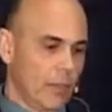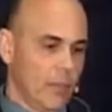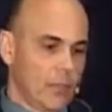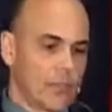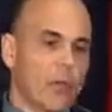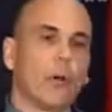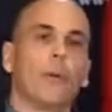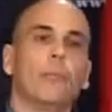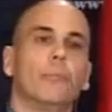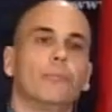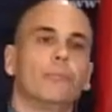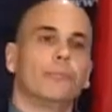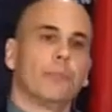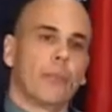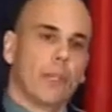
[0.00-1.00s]
So,
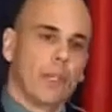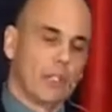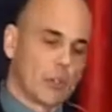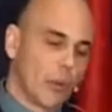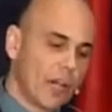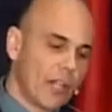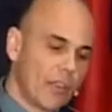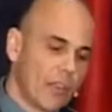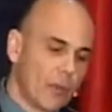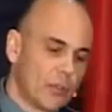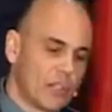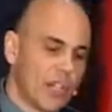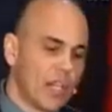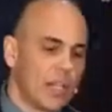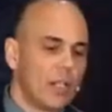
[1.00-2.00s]
in
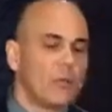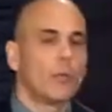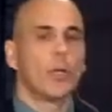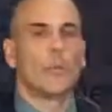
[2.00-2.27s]
2013, we